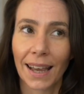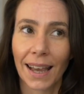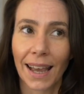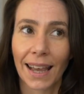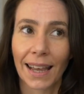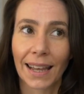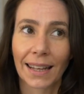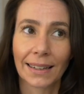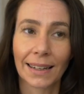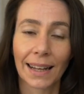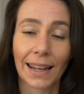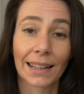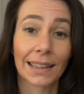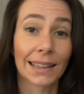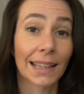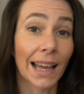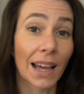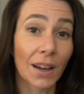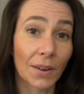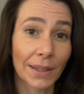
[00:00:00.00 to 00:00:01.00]
and
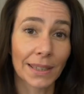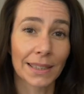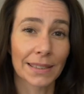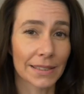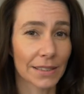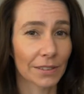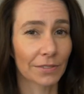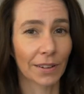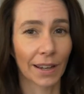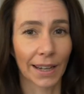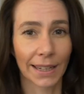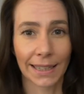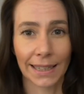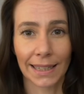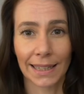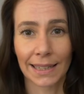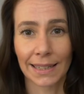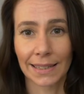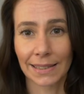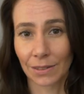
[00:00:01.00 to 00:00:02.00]
allowing us to find
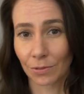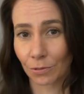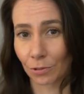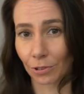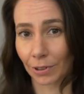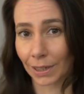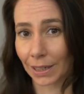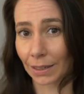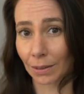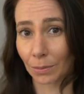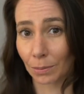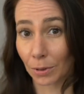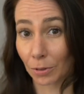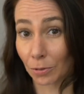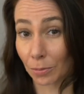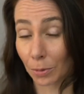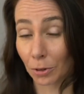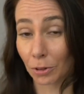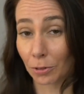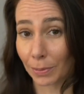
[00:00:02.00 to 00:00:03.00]
ease and freedom of
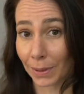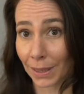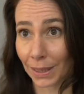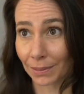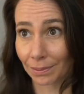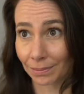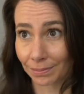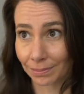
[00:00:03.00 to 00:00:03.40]
movement.